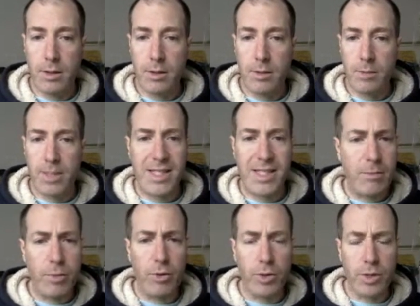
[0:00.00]
But is that
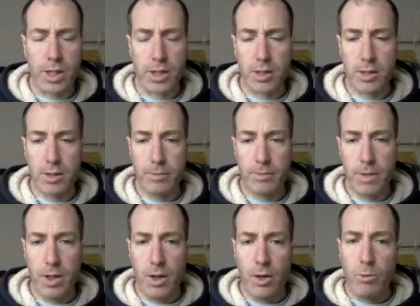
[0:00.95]
important?
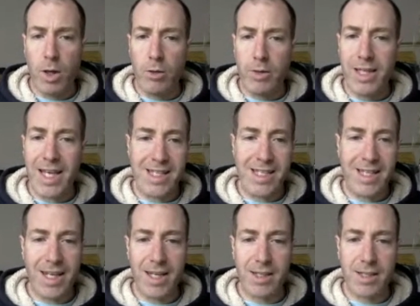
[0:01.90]
Well, yes, it
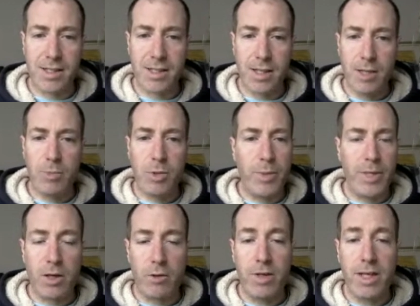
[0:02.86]
is. But we
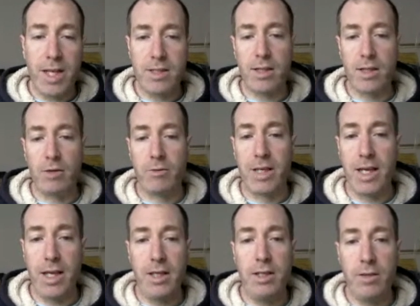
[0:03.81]
don't need to know the
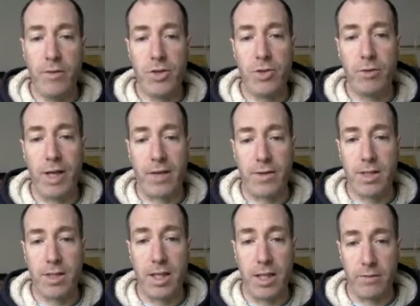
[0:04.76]
individual lengths
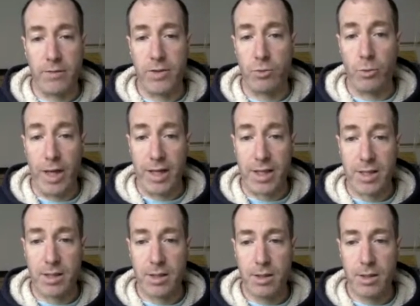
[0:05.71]
and the individual
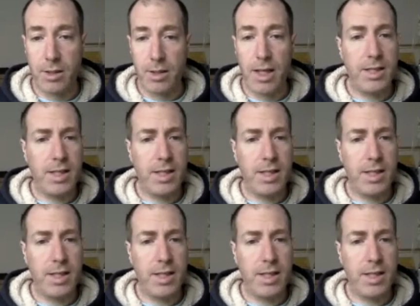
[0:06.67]
widths. Let's see